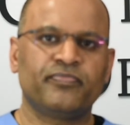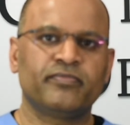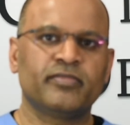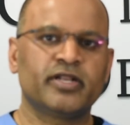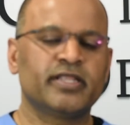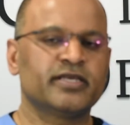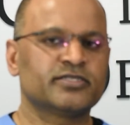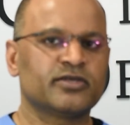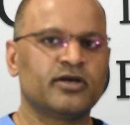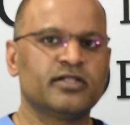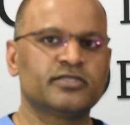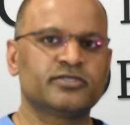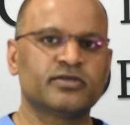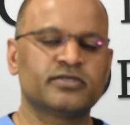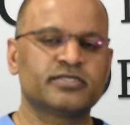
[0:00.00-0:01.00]
But there's
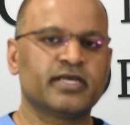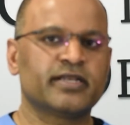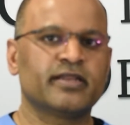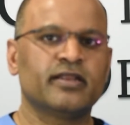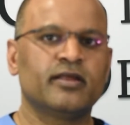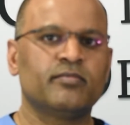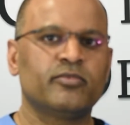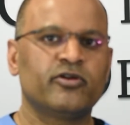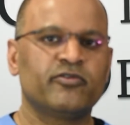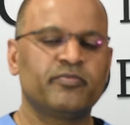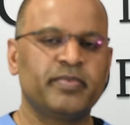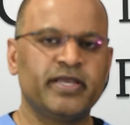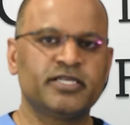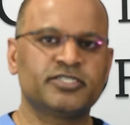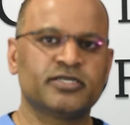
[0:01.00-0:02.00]
also a certain number of
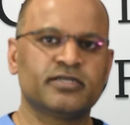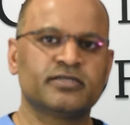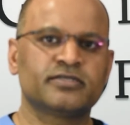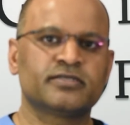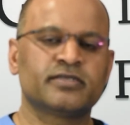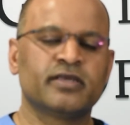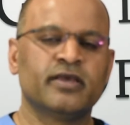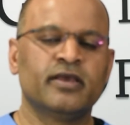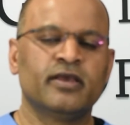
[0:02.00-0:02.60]
patients